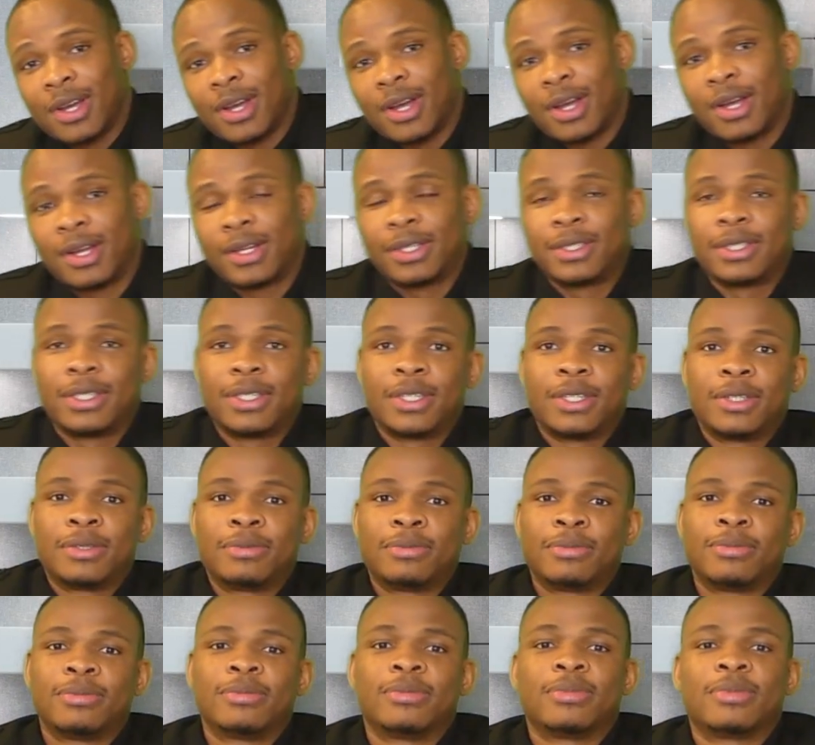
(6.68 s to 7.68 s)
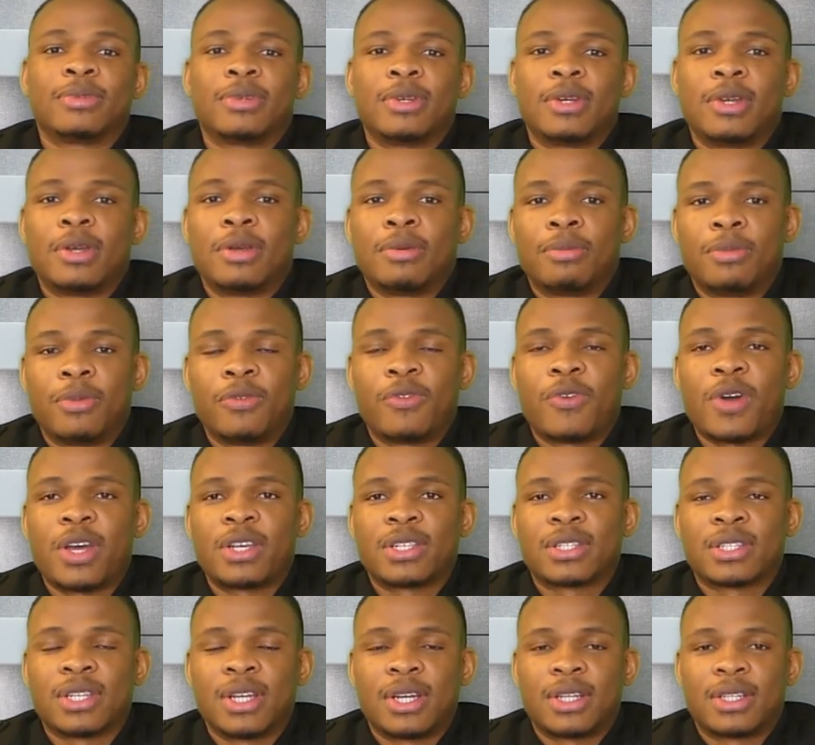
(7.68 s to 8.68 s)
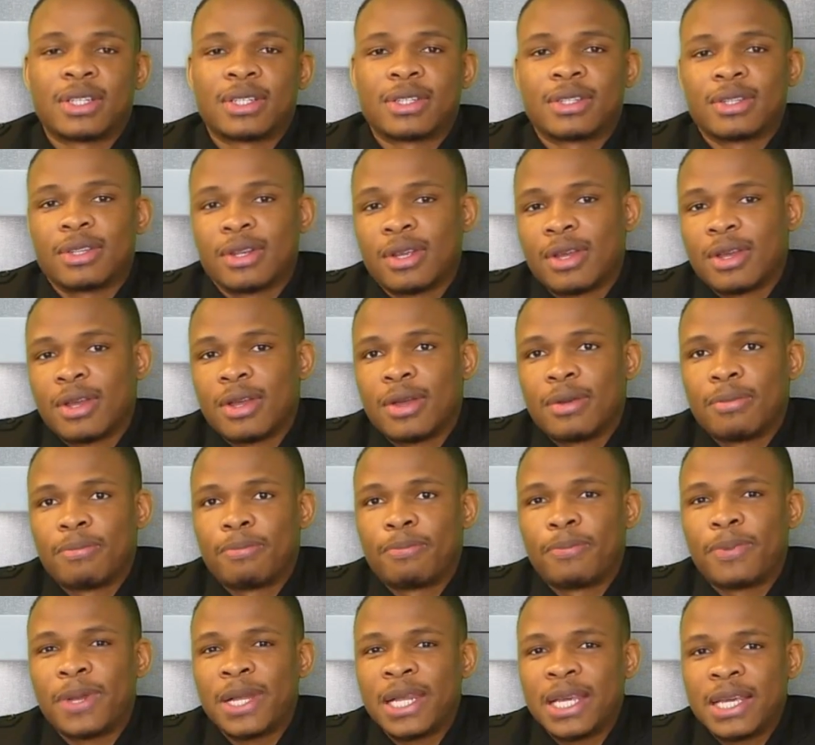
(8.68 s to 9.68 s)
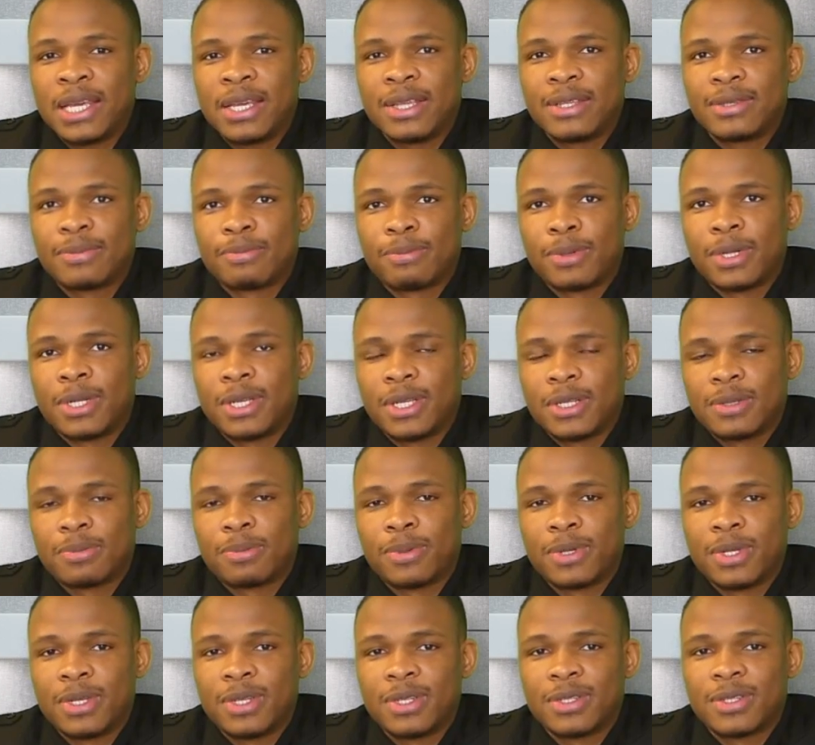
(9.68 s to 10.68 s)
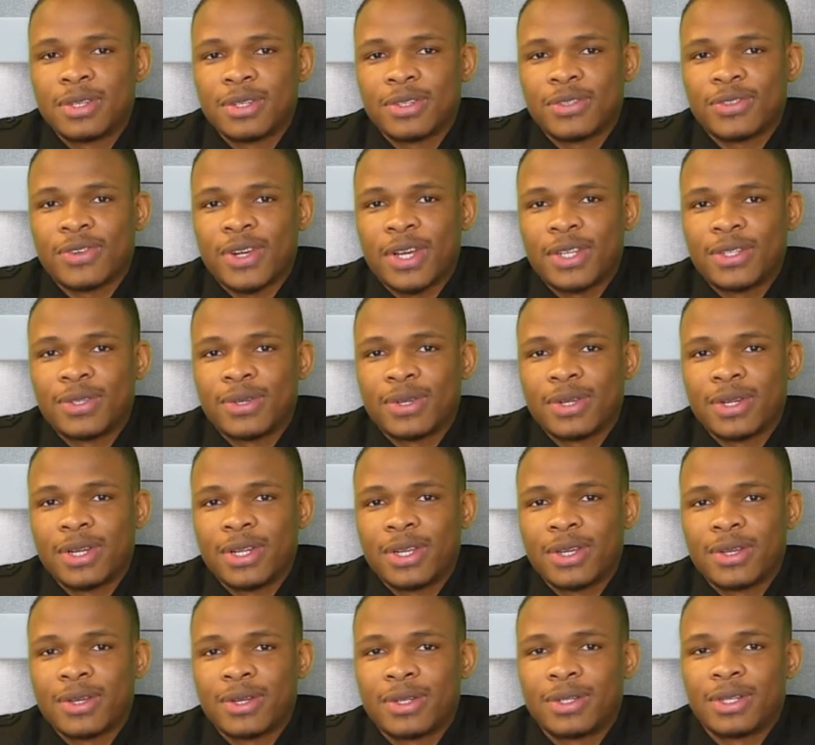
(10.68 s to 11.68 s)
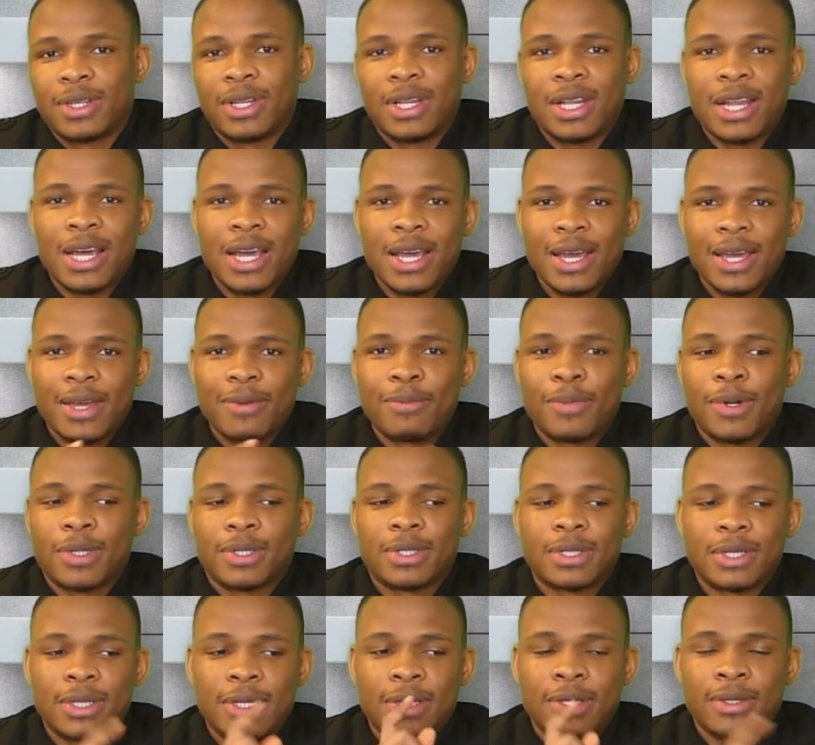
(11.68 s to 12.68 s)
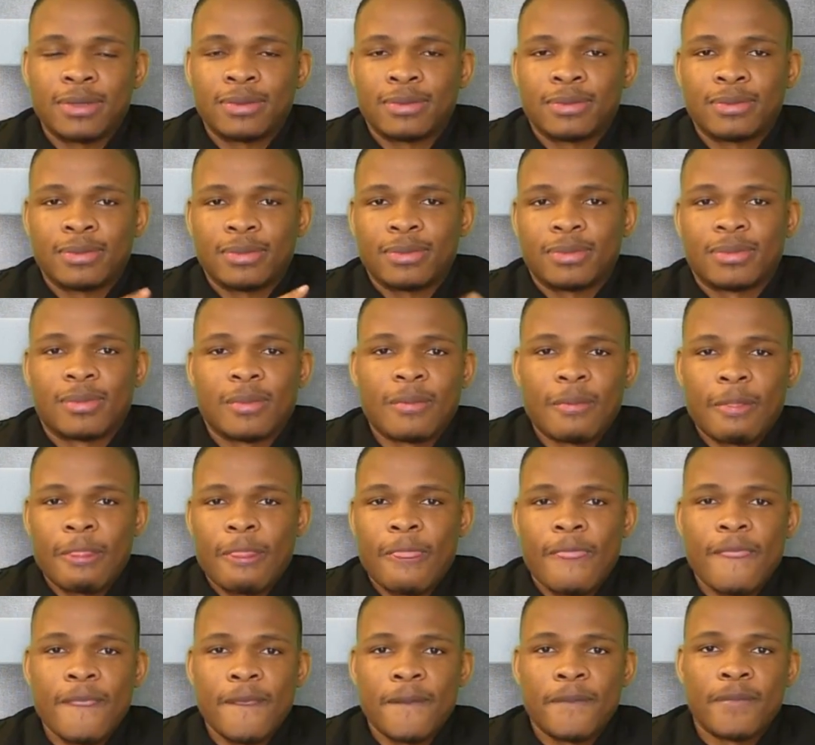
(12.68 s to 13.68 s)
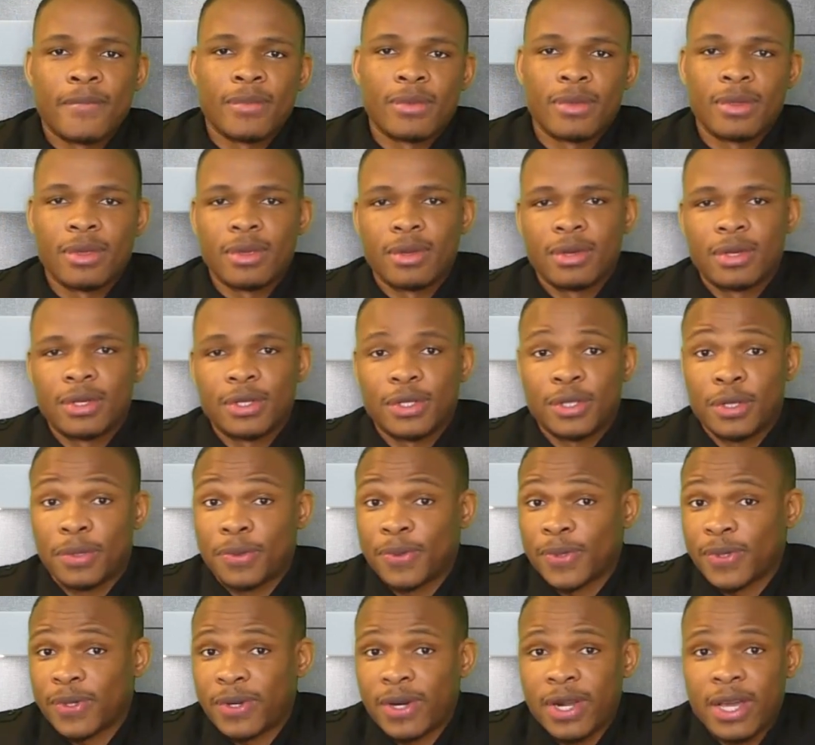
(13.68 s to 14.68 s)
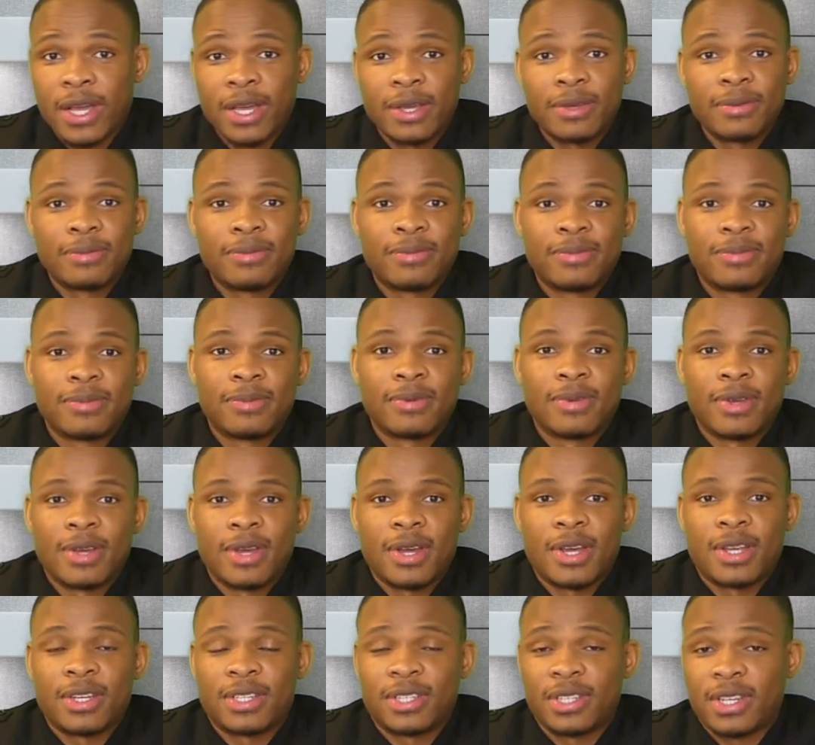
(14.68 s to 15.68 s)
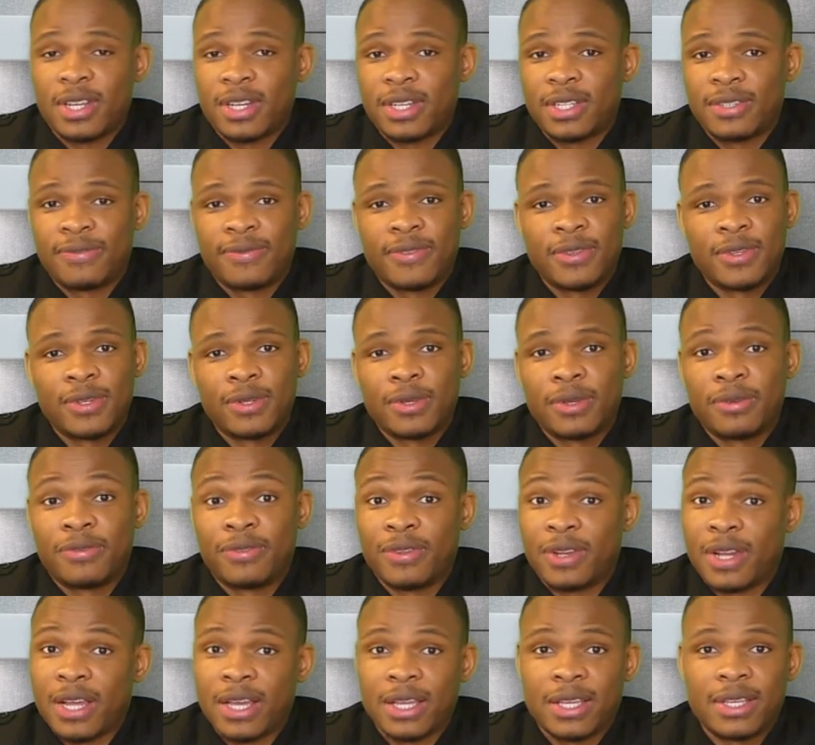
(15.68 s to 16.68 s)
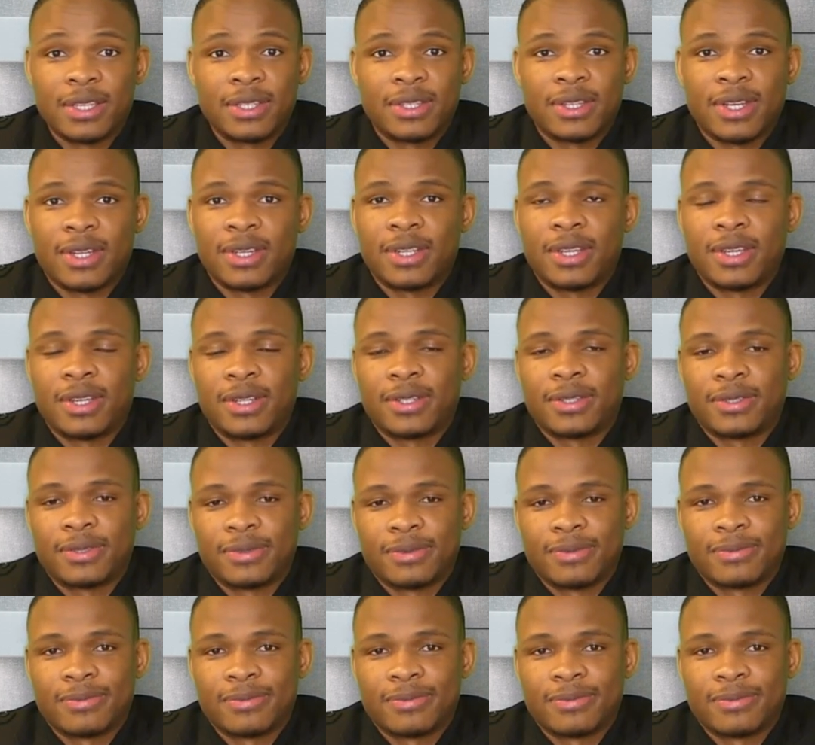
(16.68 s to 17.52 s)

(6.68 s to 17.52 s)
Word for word: and um, before I start please please please just try to click on the like button subscribe and share this video if you like it at the end